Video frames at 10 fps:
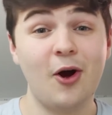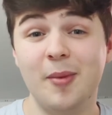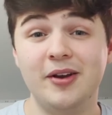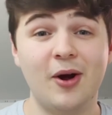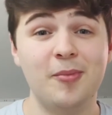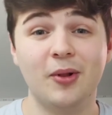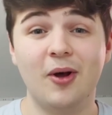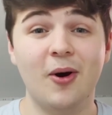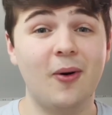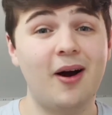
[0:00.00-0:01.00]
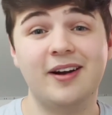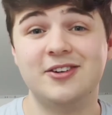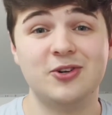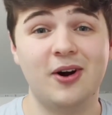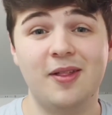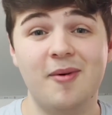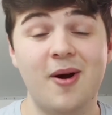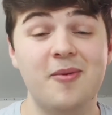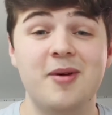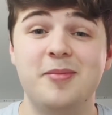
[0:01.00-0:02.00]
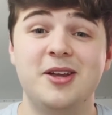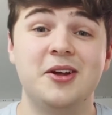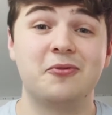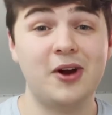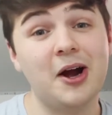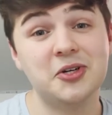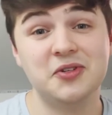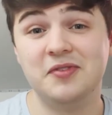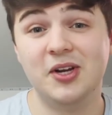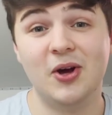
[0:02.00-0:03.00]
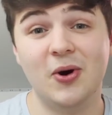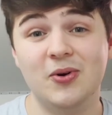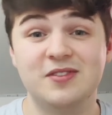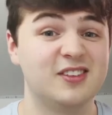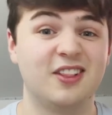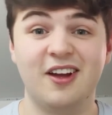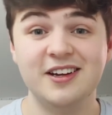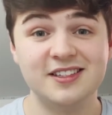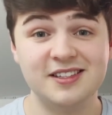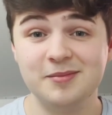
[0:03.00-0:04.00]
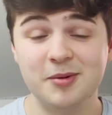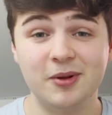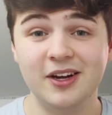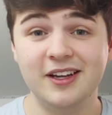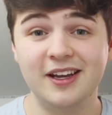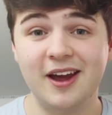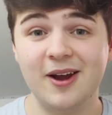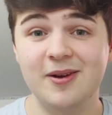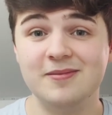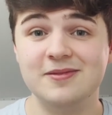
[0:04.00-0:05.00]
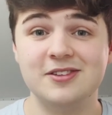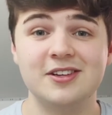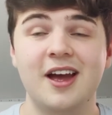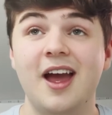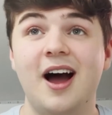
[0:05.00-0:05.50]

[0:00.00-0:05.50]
comment down below, I could try them out, maybe reaction videos, if you'd like to see me play any games.